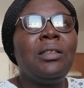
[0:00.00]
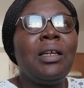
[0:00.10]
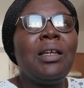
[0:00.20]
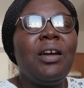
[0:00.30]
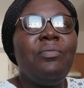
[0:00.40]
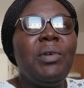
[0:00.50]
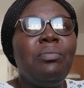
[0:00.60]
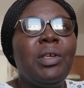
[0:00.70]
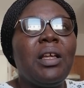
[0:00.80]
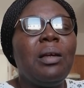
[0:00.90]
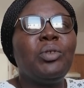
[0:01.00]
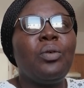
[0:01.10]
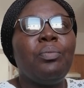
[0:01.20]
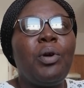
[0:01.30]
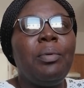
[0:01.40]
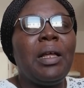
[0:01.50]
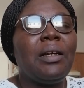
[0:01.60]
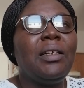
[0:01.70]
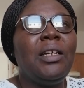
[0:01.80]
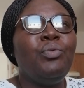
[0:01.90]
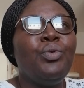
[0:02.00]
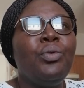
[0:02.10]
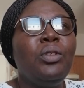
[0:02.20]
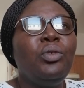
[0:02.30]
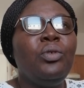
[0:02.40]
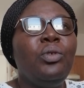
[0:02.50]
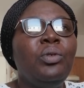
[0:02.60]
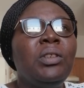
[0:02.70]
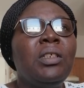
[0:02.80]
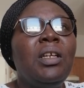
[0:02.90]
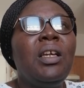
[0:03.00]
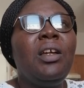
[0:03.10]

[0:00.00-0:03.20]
the government becomes unpopular and will want to use